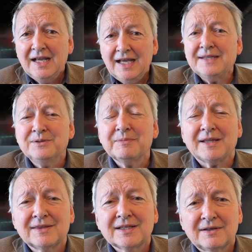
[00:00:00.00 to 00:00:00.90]
And you
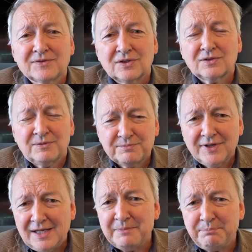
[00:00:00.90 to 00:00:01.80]
might think I've gone
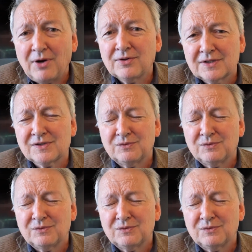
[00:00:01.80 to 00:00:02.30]
completely bonkers.